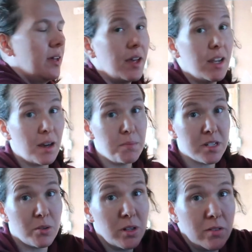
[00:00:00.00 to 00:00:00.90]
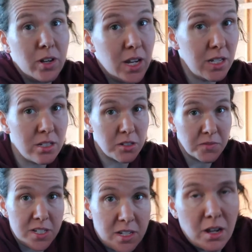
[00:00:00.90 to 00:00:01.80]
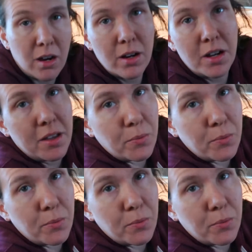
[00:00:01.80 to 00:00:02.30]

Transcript: And I'm just going over any surface that's hard